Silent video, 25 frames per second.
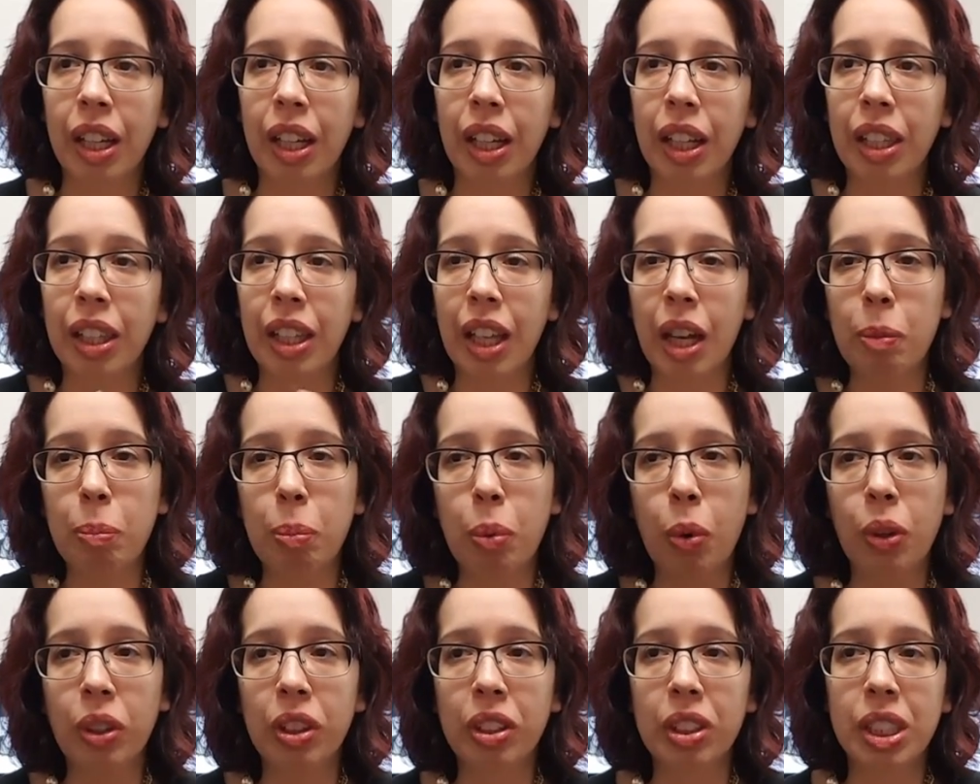In
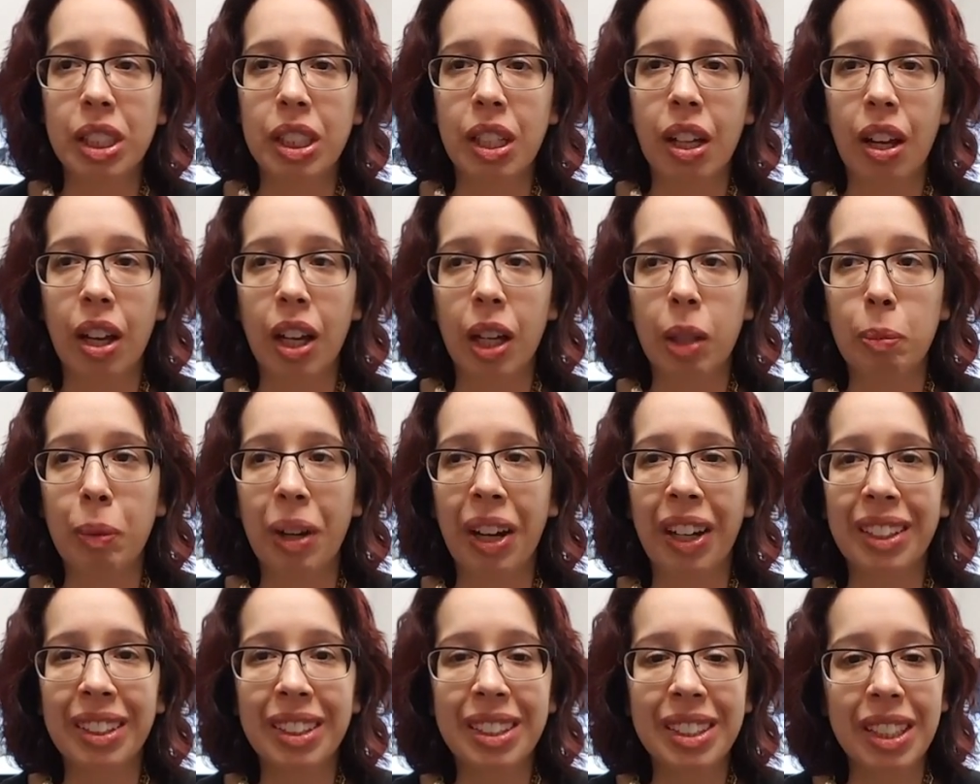that point in time,
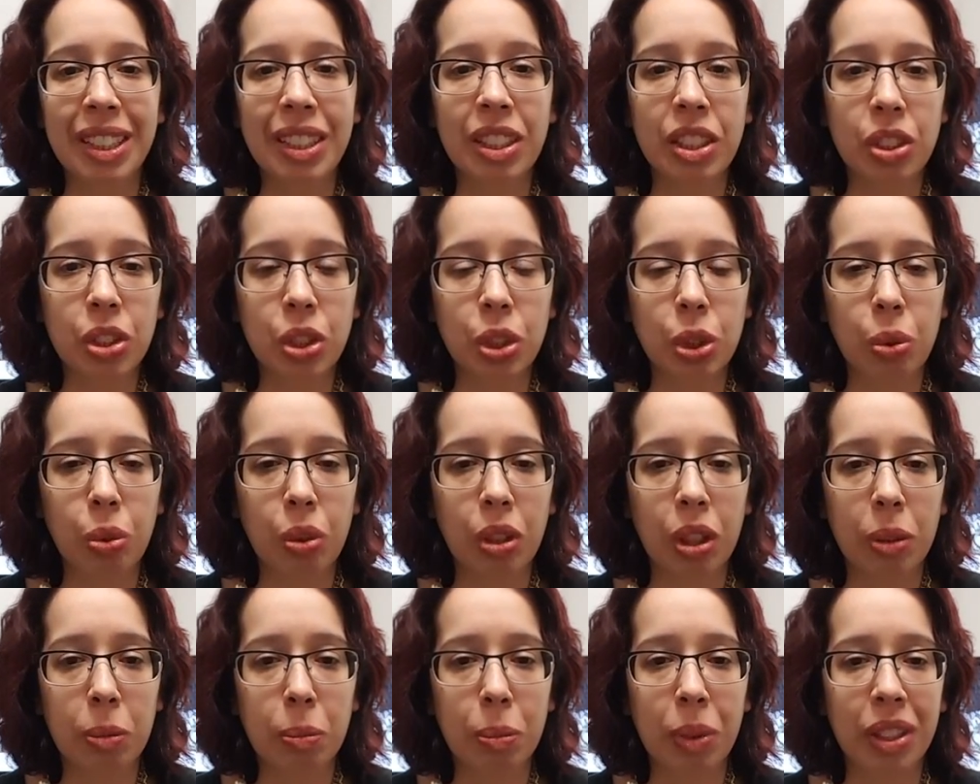I didn't do
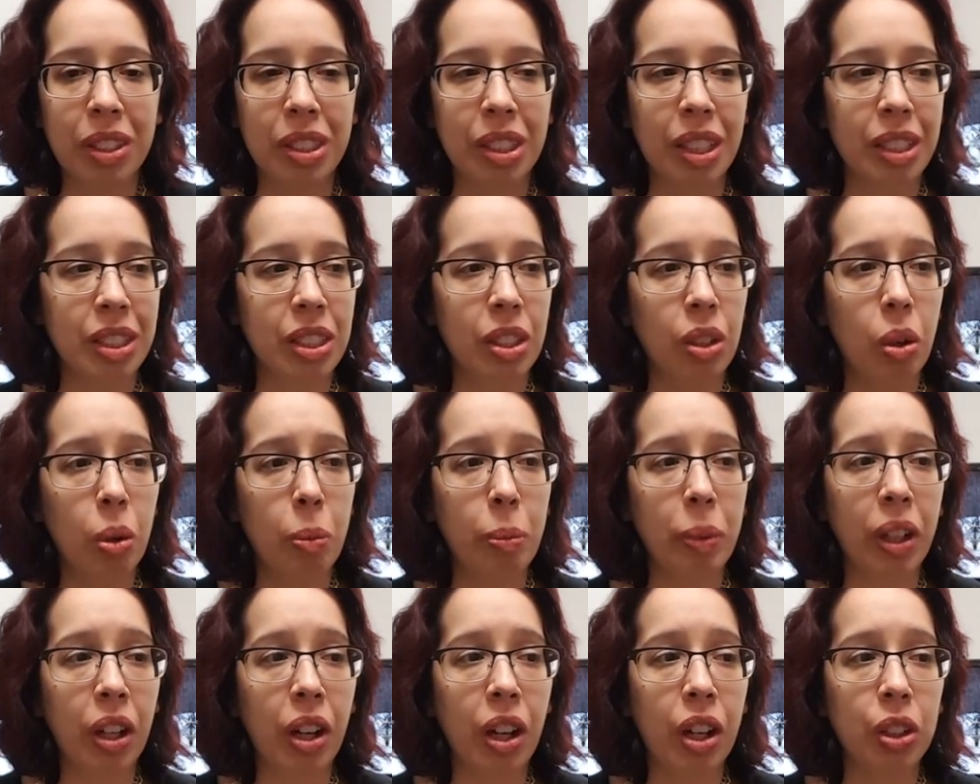it because I said, oh
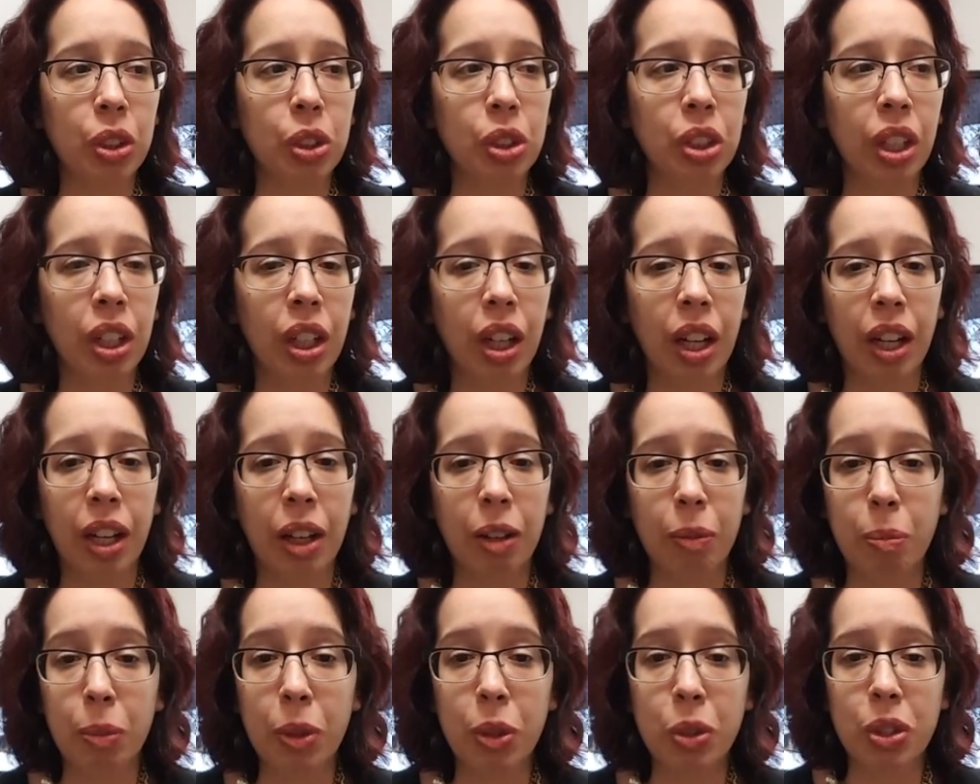my gosh, I
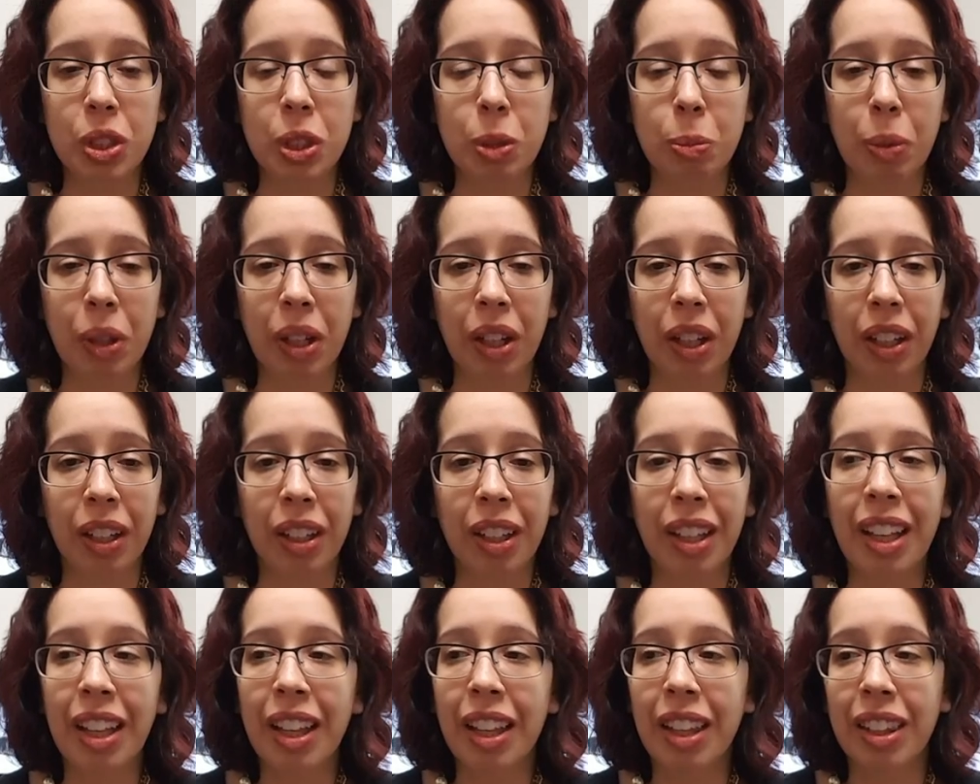have bills to pay.
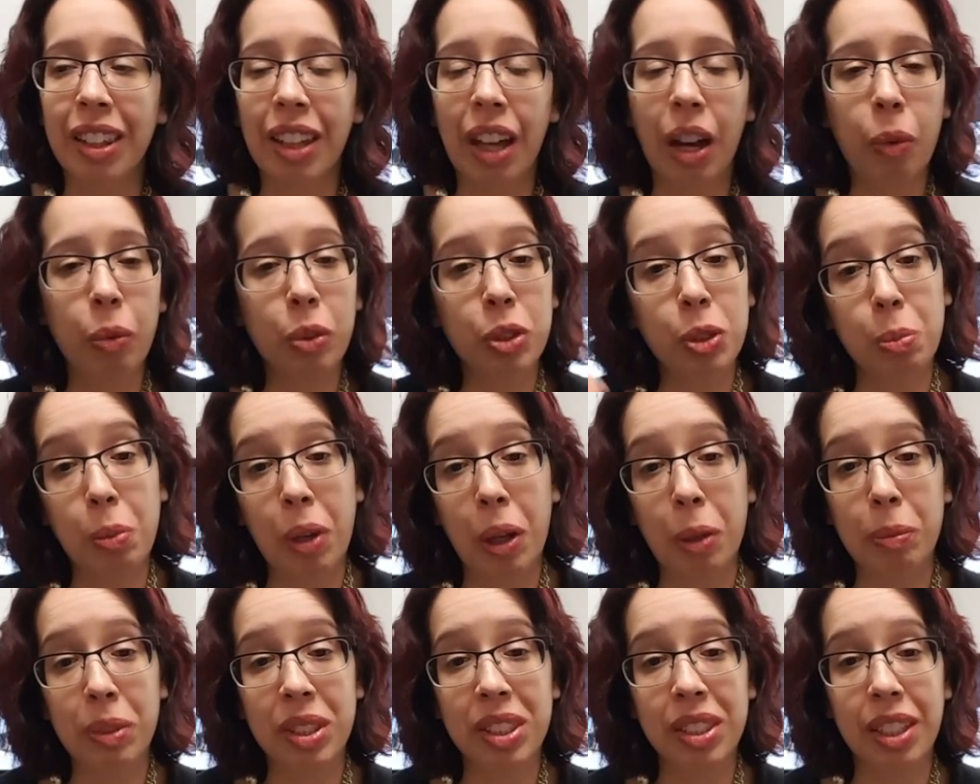That was
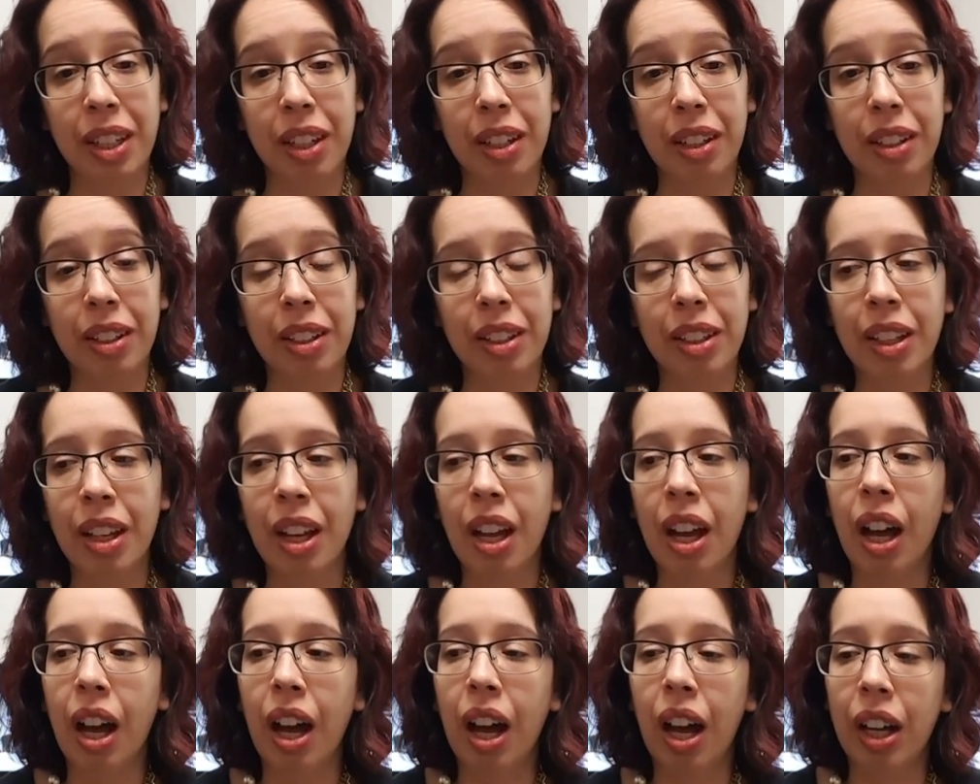my mistake.
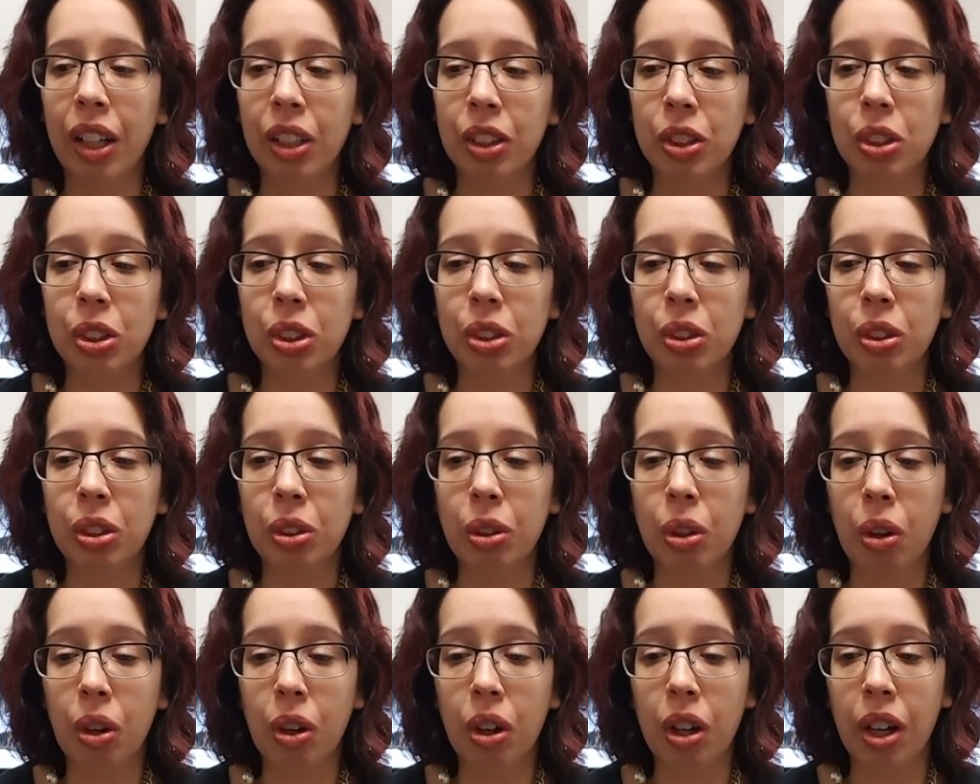I
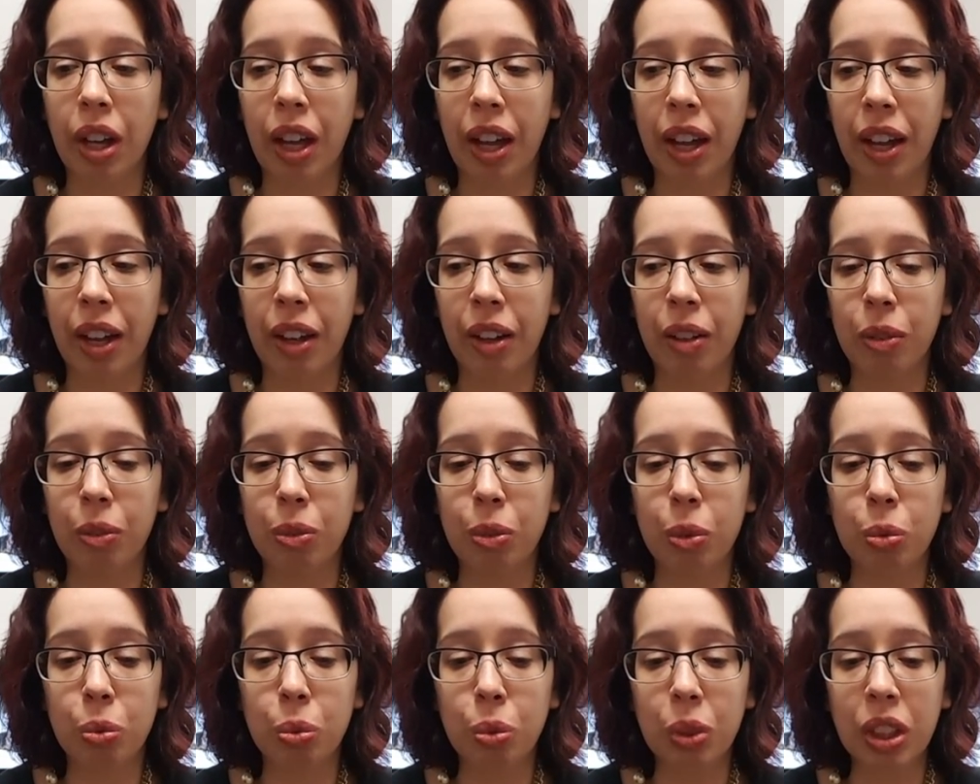should
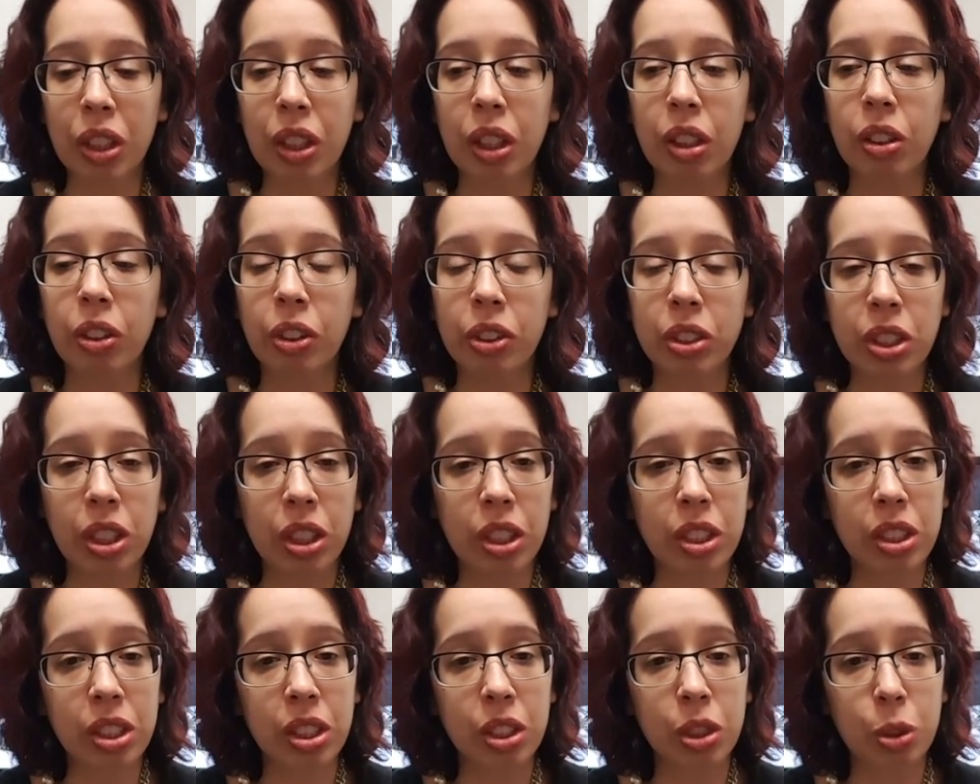have really looked at
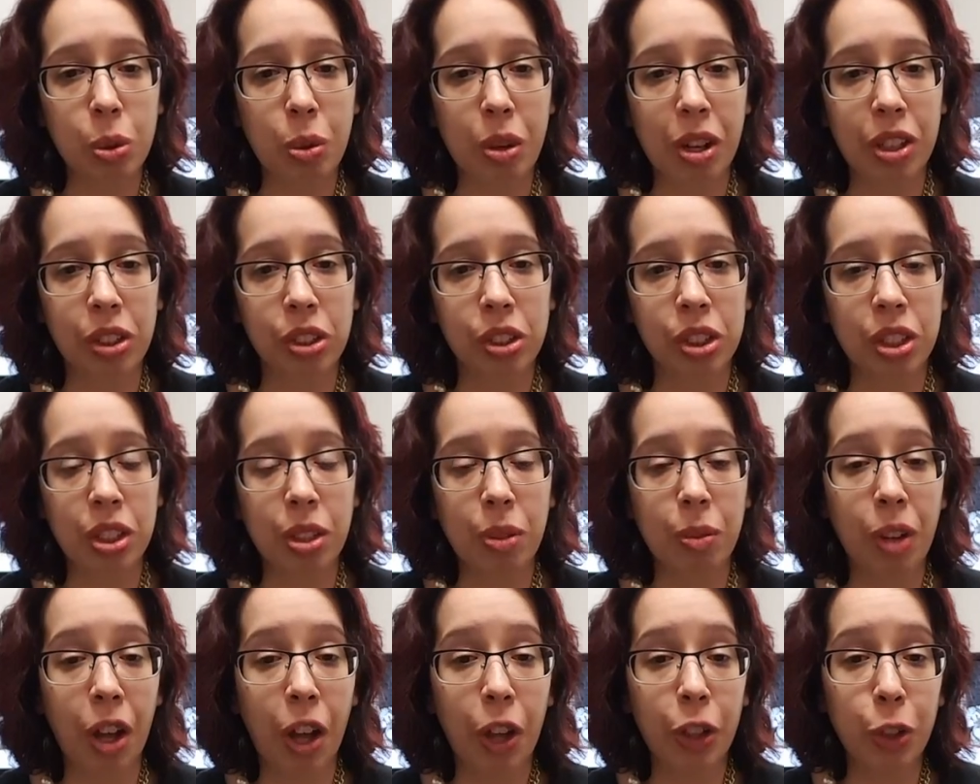the situation,
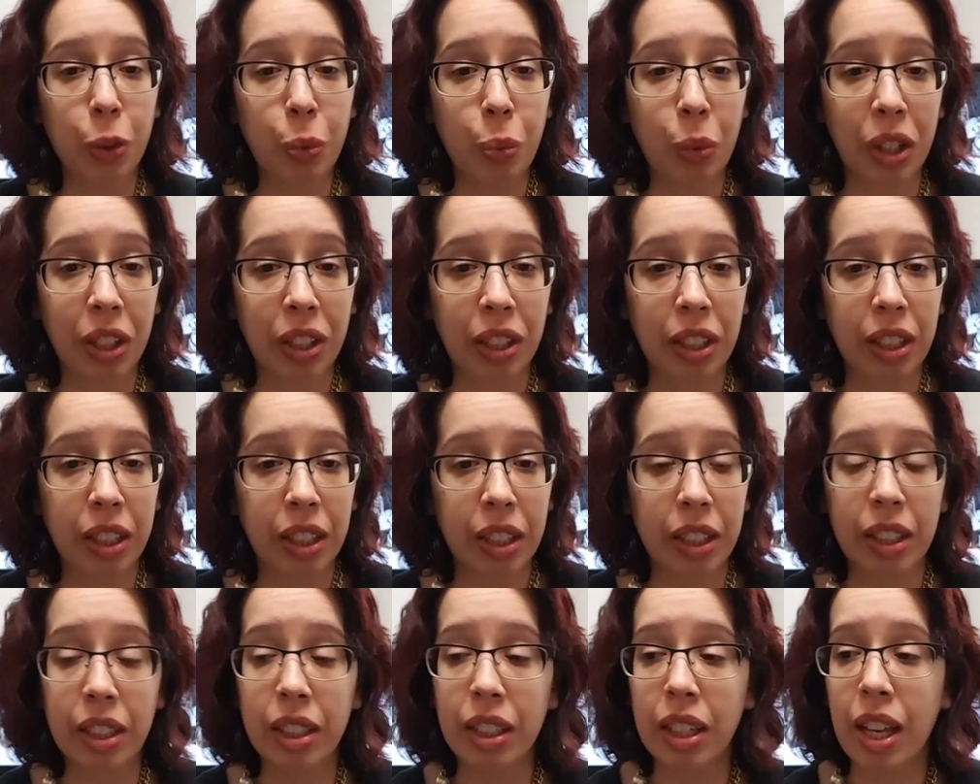evaluated
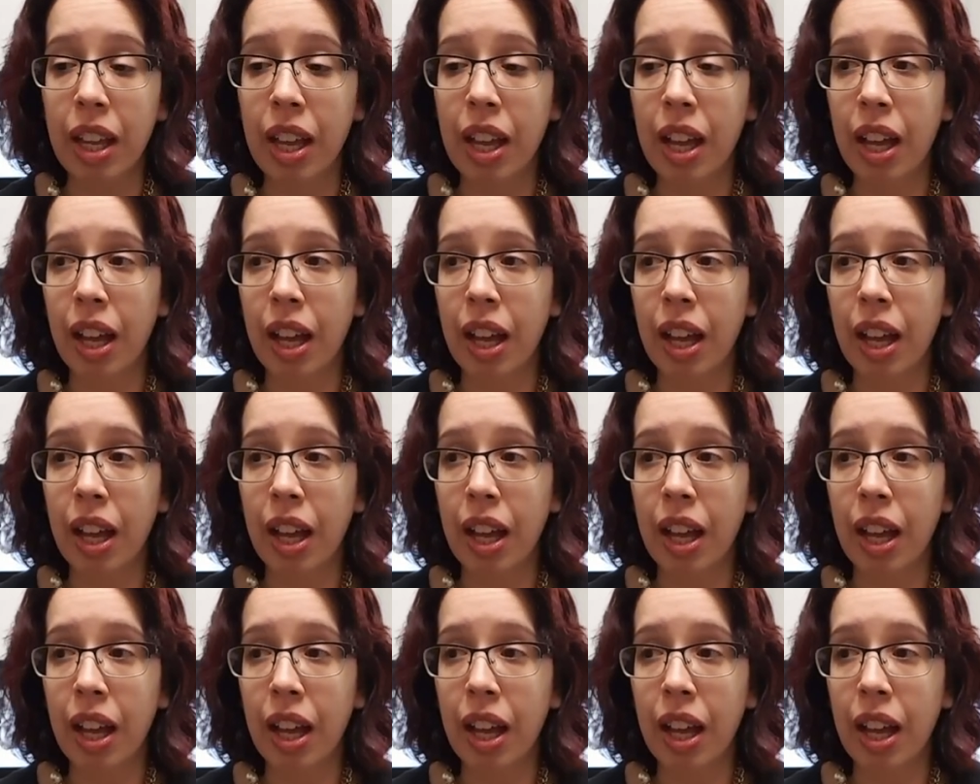it,